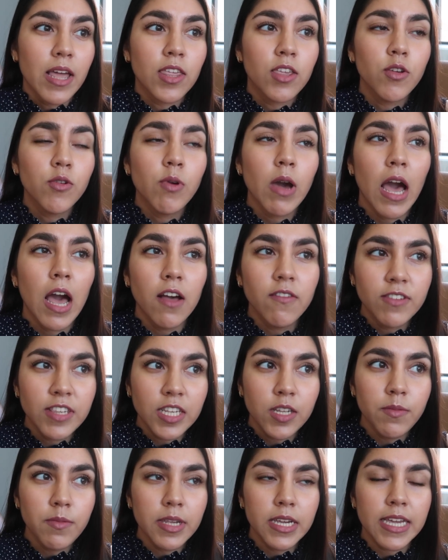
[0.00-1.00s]
You have
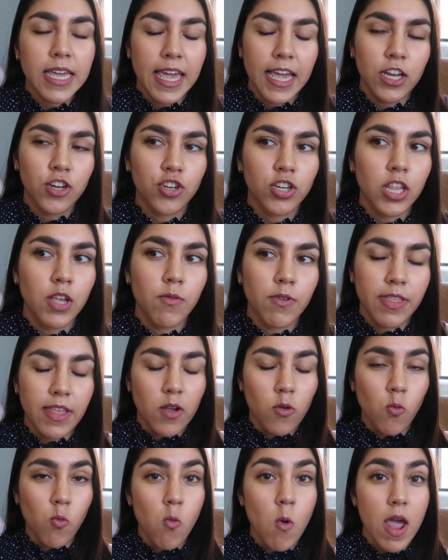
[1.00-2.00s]
seen me occasionally with
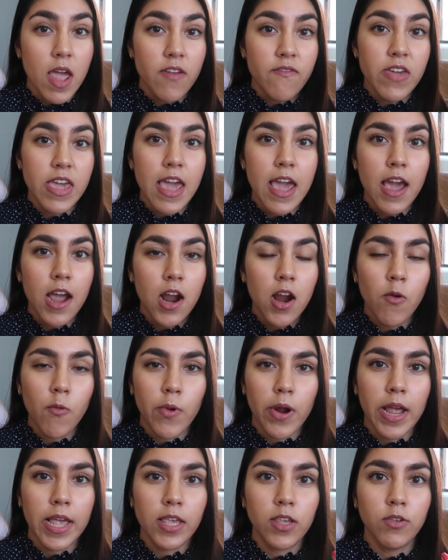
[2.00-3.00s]
like wavy hair
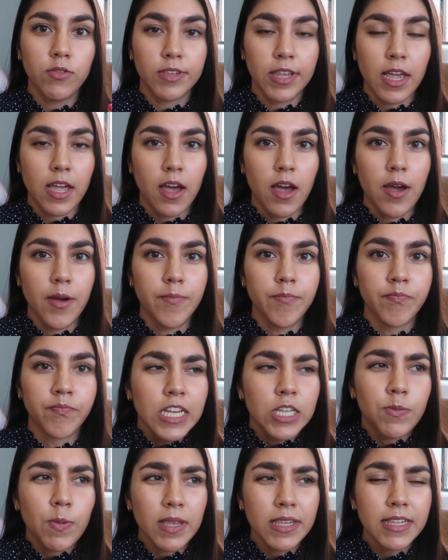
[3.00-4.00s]
where I use like,
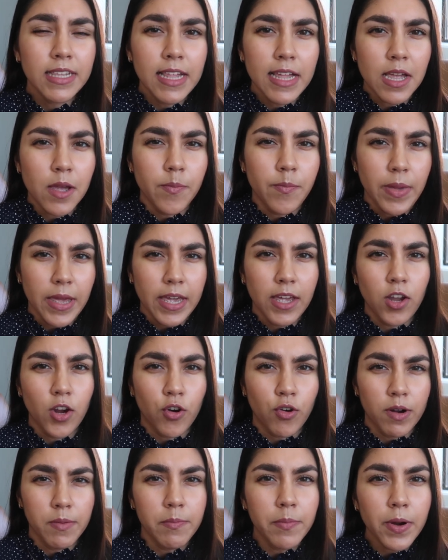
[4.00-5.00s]
it's basically like a big
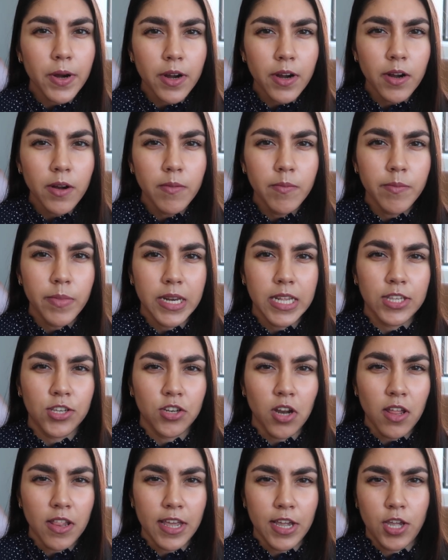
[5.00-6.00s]
crimper, but it's
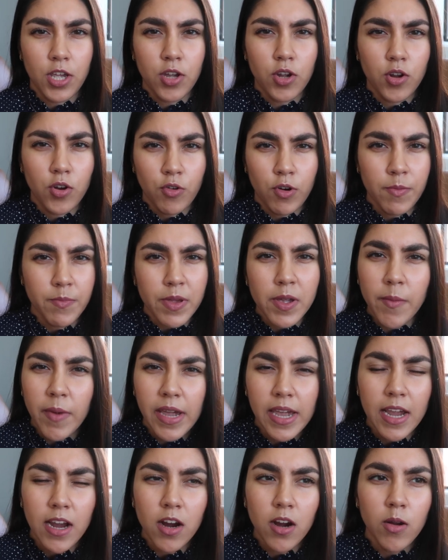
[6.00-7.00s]
not like crimping
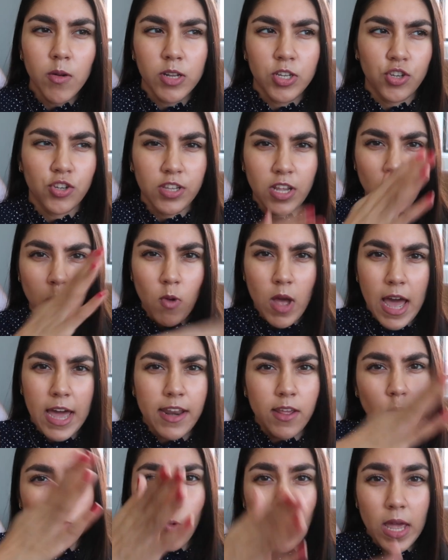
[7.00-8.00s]
my hair, it's just like
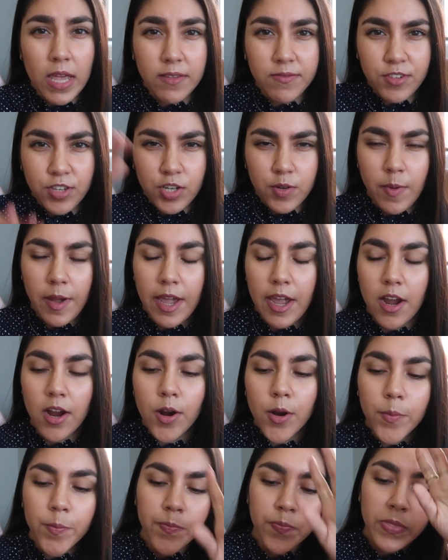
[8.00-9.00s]
adding waves to my
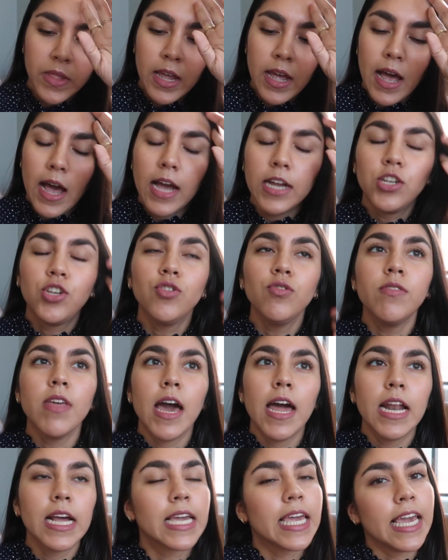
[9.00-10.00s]
hair. I do
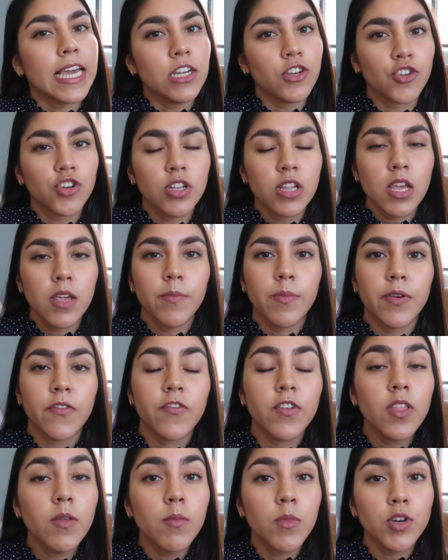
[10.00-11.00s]
that occasionally,
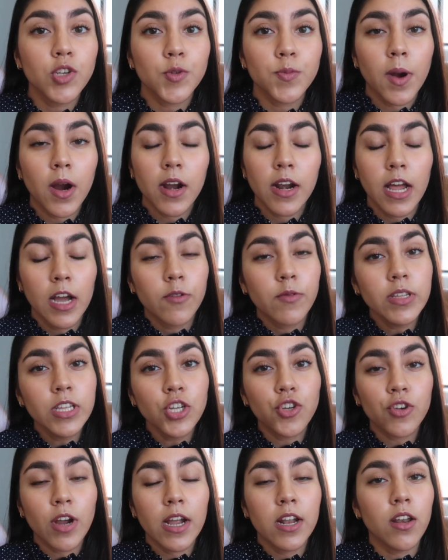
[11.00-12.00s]
but for the most part, I
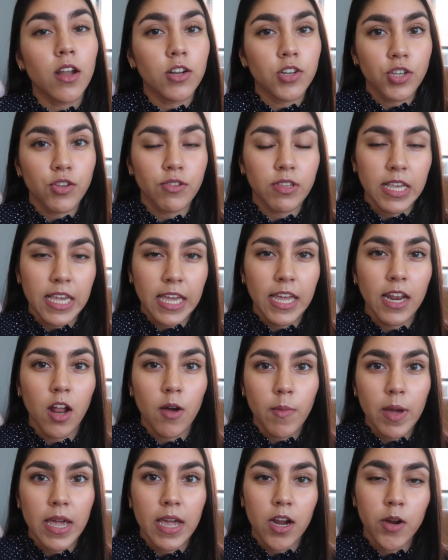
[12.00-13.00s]
really try not to use heat
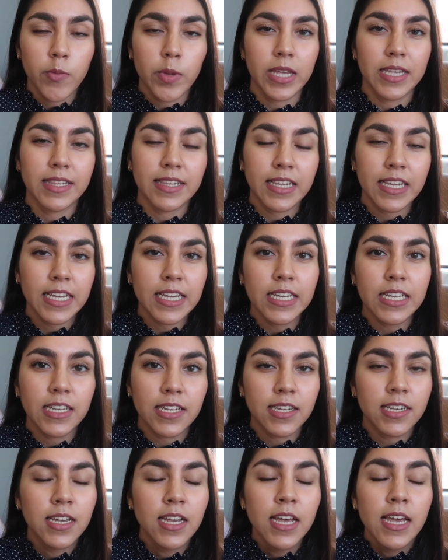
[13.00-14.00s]
on my hair because heat